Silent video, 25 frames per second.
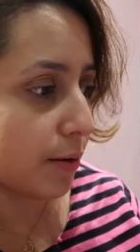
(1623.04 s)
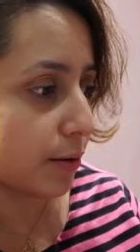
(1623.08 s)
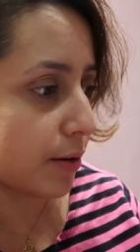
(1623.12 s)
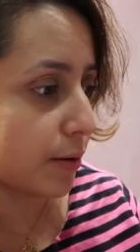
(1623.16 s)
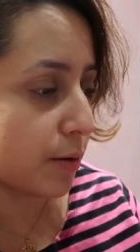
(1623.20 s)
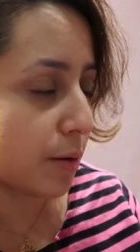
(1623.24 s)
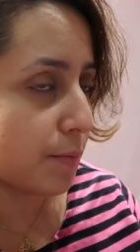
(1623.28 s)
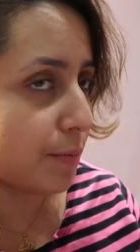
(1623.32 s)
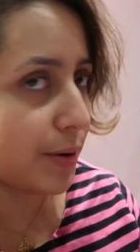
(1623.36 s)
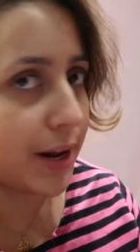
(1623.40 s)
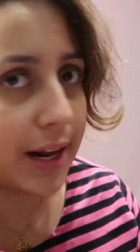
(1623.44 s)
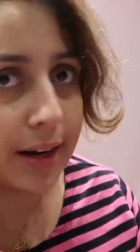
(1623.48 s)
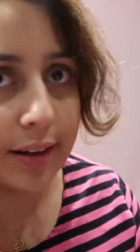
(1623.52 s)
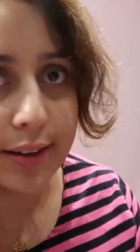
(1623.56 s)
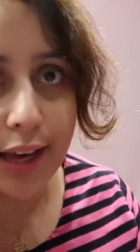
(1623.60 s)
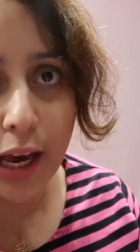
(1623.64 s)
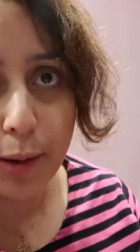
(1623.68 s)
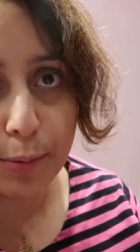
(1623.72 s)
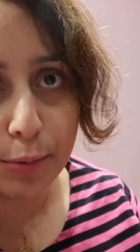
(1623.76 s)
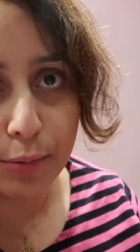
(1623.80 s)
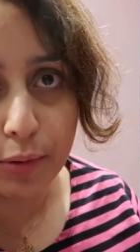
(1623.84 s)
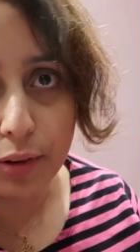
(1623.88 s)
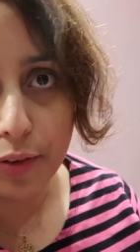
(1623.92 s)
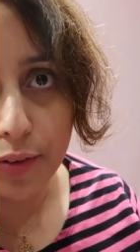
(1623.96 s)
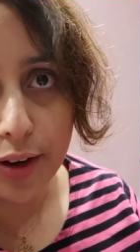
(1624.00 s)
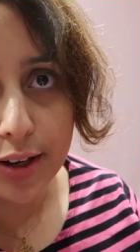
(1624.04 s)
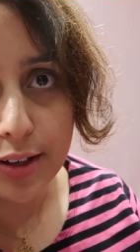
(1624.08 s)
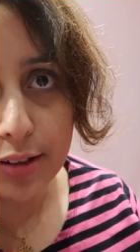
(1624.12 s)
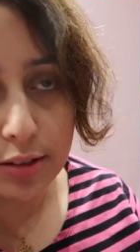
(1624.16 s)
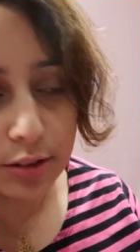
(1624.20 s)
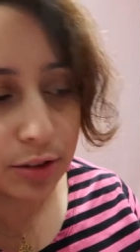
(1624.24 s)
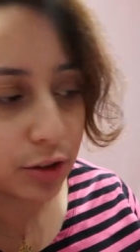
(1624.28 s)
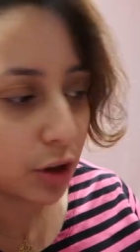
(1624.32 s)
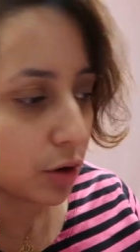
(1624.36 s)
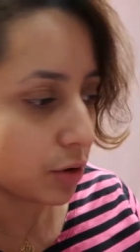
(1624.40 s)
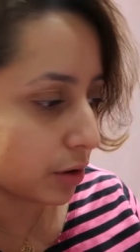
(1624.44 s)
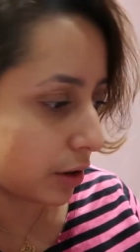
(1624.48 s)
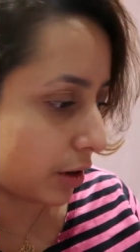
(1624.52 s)
completely capable of it. He's
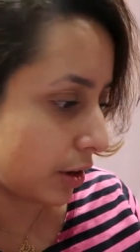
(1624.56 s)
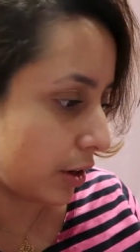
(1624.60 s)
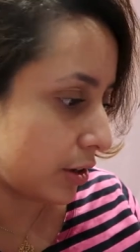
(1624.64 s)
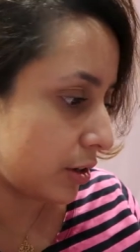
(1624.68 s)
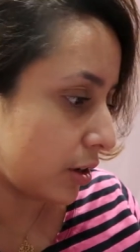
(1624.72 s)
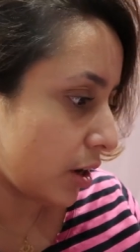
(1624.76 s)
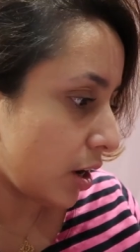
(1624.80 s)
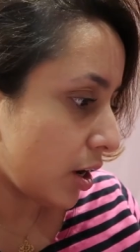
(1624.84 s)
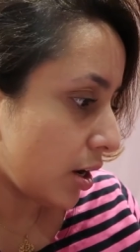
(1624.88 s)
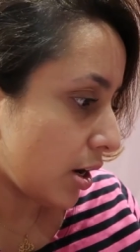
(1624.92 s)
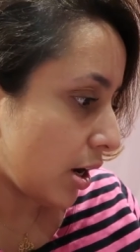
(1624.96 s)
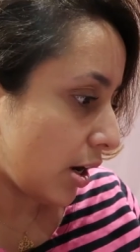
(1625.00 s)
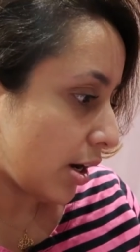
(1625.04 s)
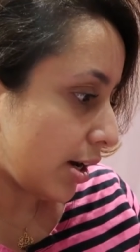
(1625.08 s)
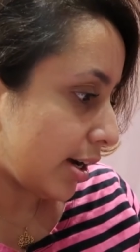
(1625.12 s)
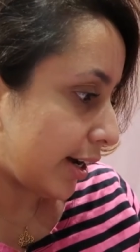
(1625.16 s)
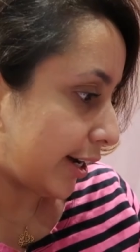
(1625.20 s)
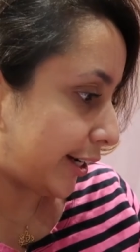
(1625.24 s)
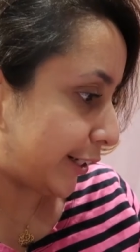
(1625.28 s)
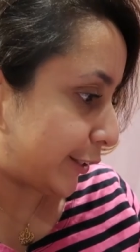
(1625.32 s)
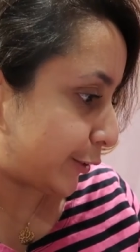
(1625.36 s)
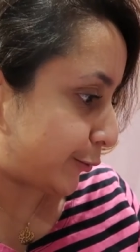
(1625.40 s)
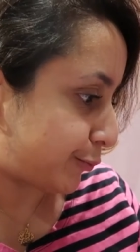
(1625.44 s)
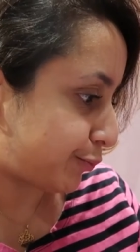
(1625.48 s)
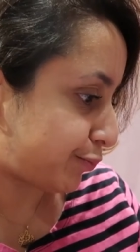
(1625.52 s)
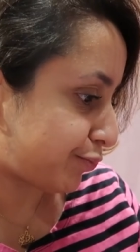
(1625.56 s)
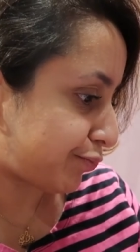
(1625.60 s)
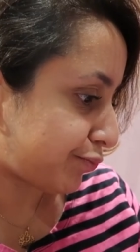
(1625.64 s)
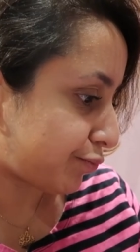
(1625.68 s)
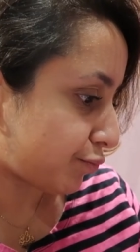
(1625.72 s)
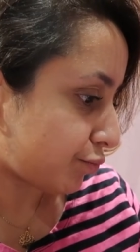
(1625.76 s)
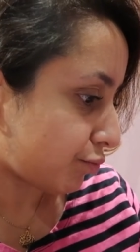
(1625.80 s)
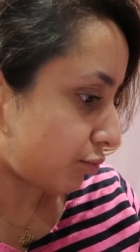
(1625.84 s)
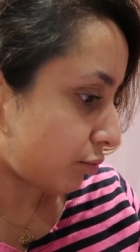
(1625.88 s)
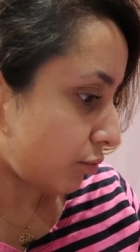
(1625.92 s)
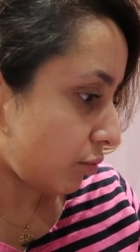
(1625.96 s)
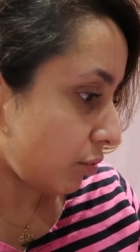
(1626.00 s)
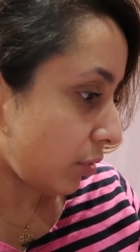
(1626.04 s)
so good.
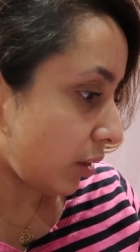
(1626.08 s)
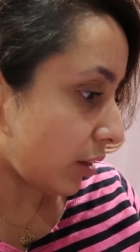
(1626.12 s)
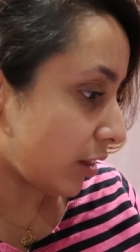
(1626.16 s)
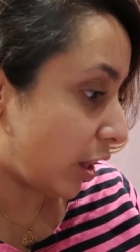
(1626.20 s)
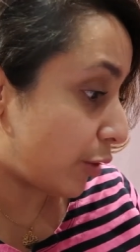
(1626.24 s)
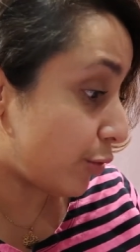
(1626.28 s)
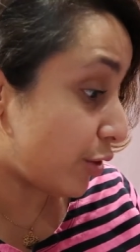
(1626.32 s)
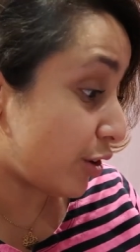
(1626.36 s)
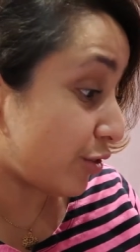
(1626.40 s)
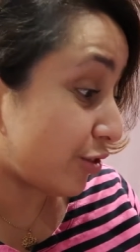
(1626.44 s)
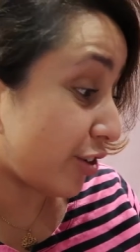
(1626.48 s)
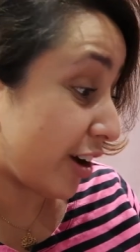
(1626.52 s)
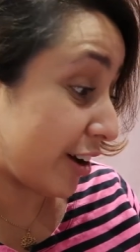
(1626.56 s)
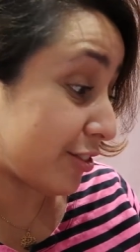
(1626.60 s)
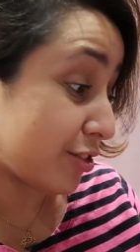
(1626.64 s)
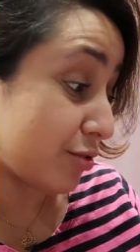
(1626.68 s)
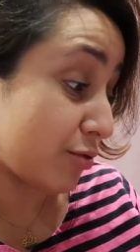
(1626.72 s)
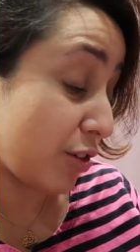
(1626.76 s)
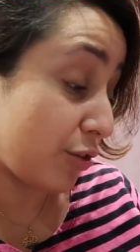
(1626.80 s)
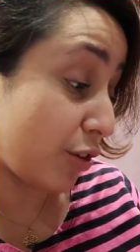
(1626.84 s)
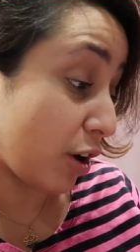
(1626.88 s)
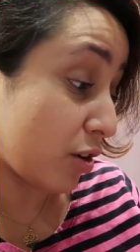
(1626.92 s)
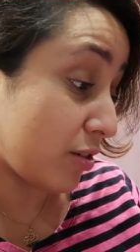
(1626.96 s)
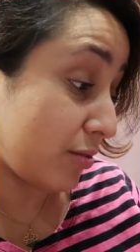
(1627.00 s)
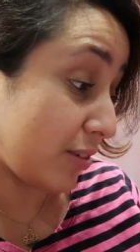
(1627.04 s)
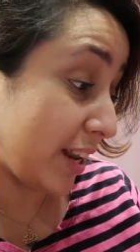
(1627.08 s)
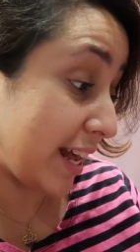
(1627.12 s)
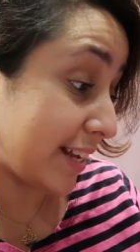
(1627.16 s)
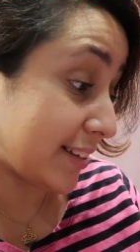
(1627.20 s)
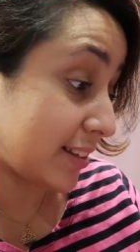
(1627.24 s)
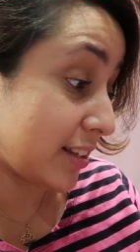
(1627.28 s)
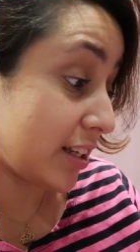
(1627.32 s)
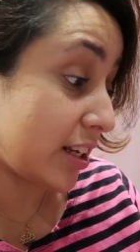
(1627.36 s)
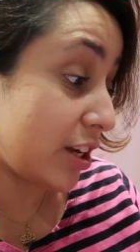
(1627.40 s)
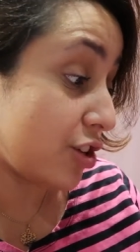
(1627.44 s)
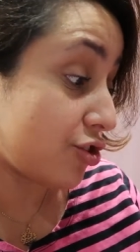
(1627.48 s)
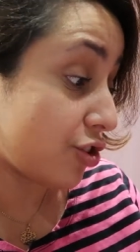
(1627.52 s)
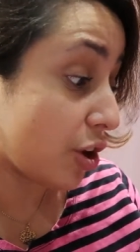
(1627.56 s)
Then we've got
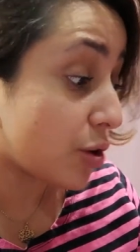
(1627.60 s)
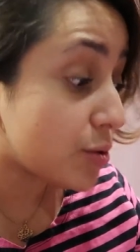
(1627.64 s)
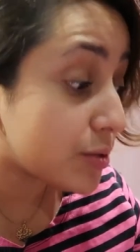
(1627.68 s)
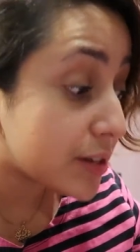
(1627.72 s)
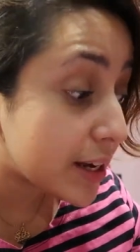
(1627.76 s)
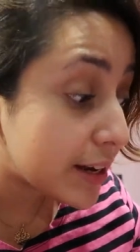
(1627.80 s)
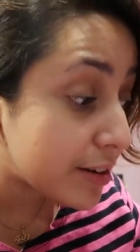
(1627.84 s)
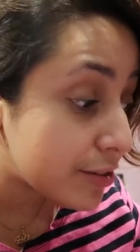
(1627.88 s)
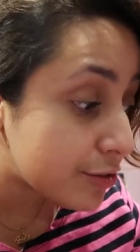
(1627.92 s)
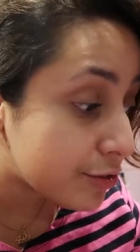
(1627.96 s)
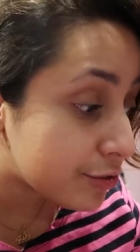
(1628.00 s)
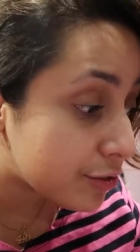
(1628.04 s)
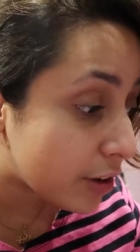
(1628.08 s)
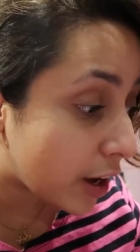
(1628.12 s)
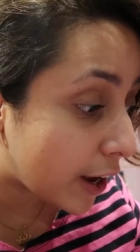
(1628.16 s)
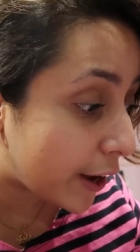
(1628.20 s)
Leslie Joseph,